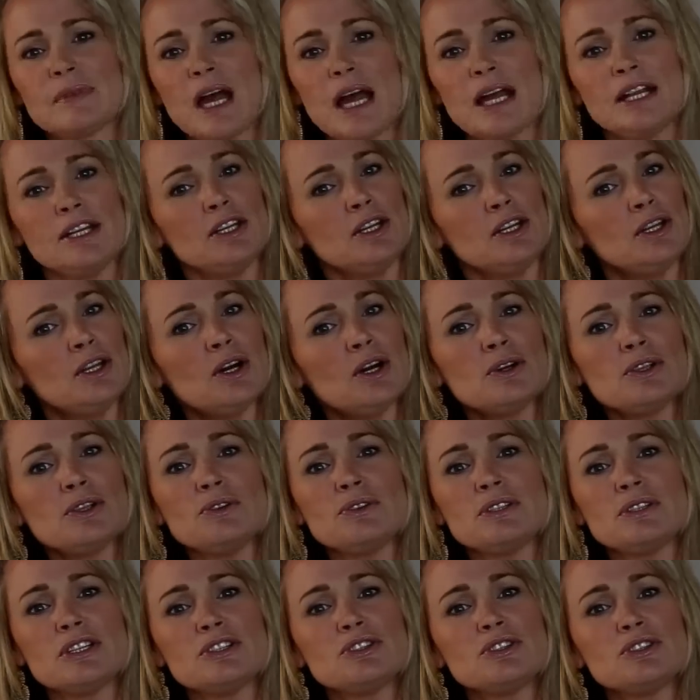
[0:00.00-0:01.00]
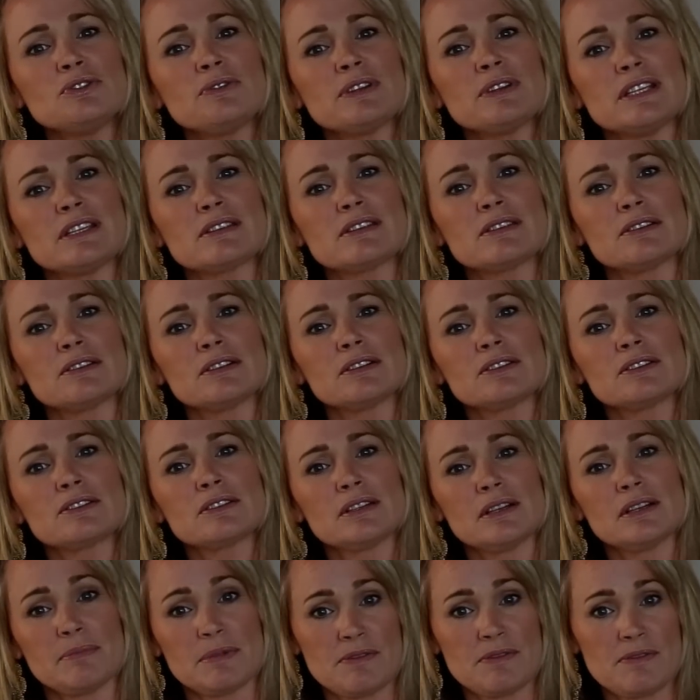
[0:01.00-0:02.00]
I know you did your
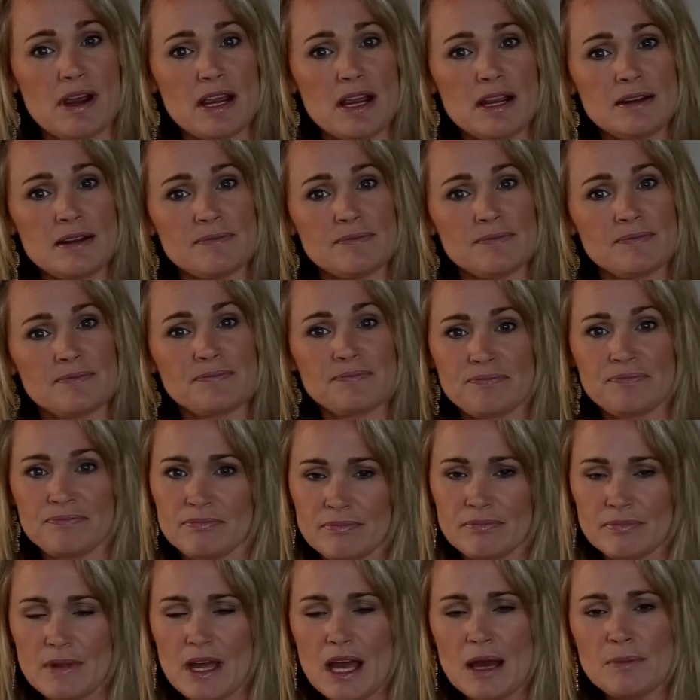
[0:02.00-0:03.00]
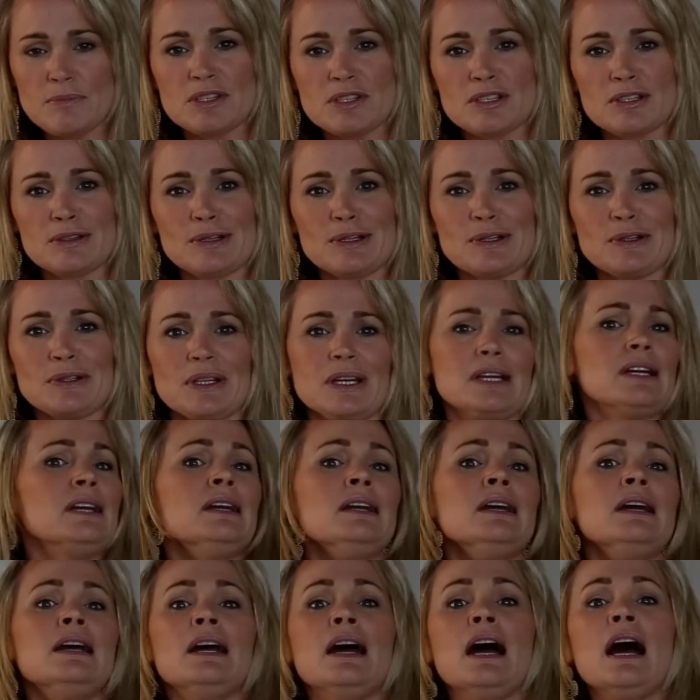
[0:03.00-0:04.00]
research. Am I right? Absolutely.
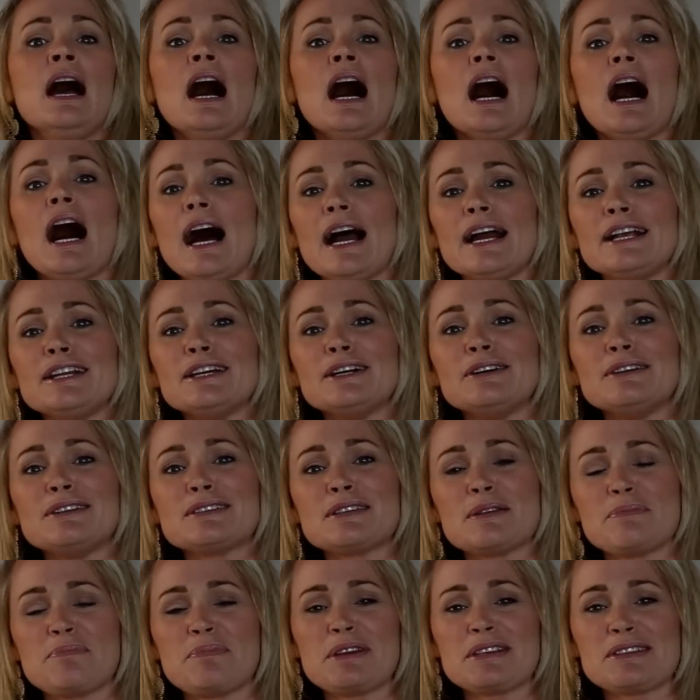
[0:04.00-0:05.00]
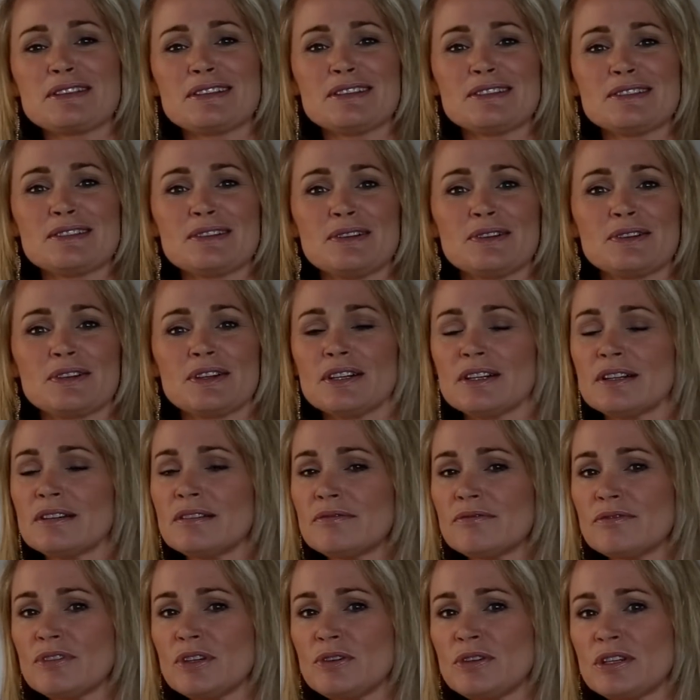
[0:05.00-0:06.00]
I know as a business
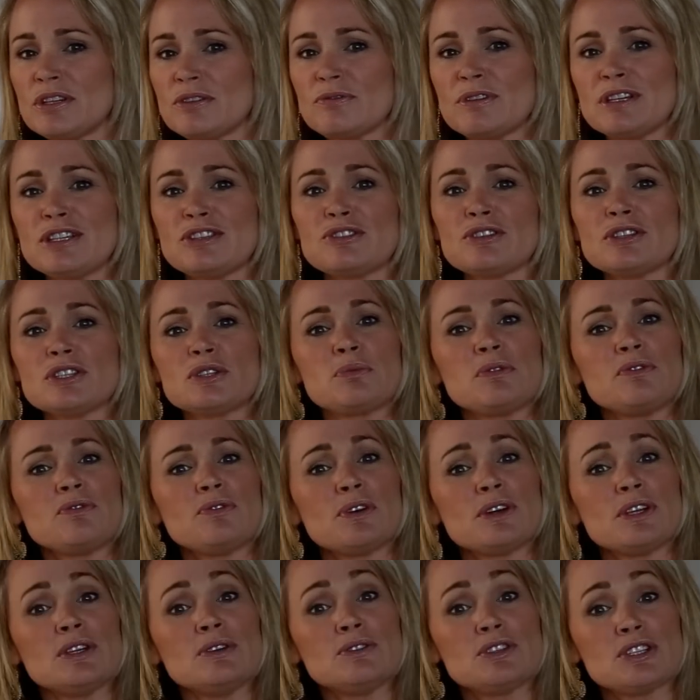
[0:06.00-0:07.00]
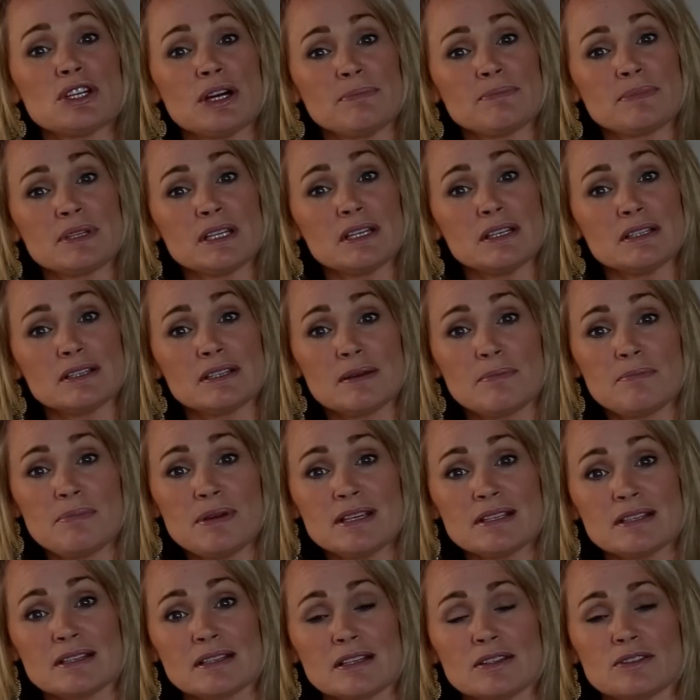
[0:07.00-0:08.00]
owner, you did research before you jumped into
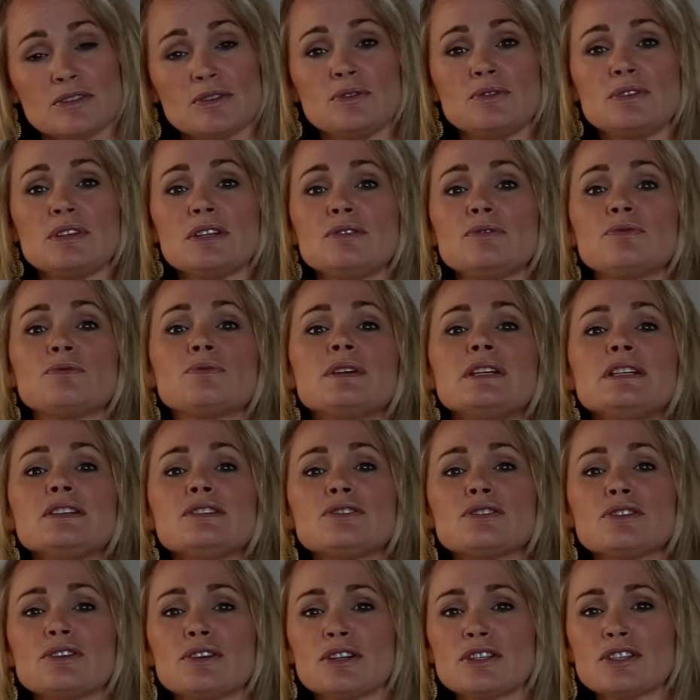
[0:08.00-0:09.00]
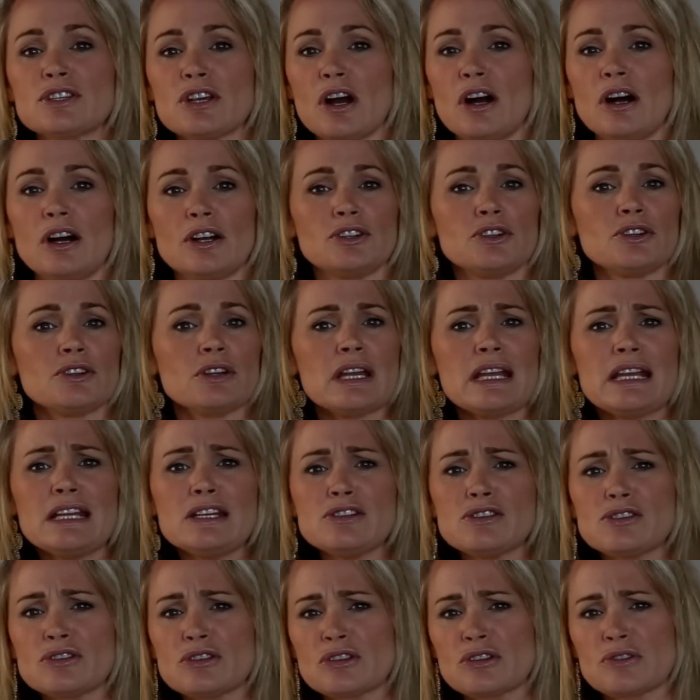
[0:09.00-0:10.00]
business. You did research on your
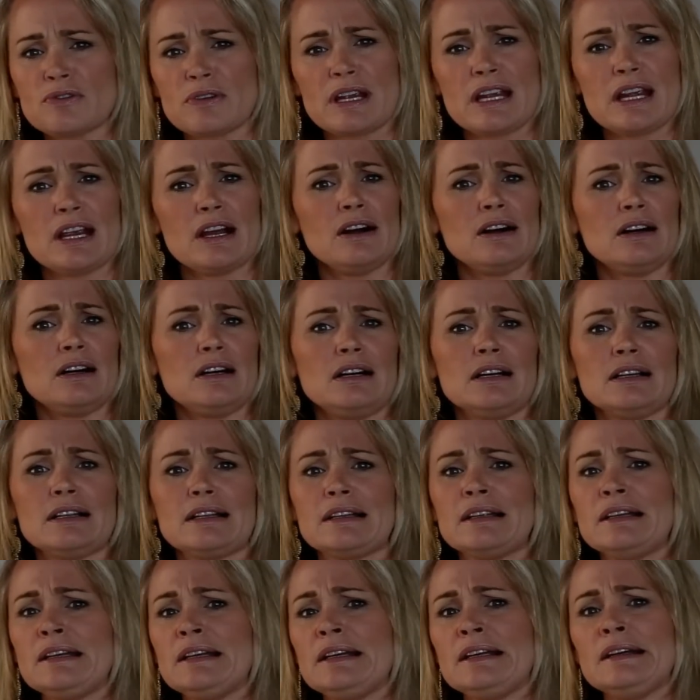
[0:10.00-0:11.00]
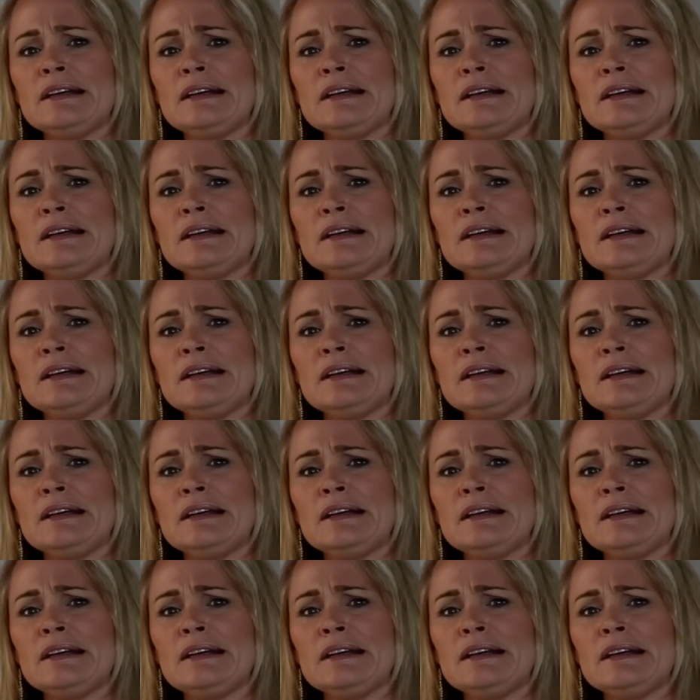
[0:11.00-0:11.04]
industry, on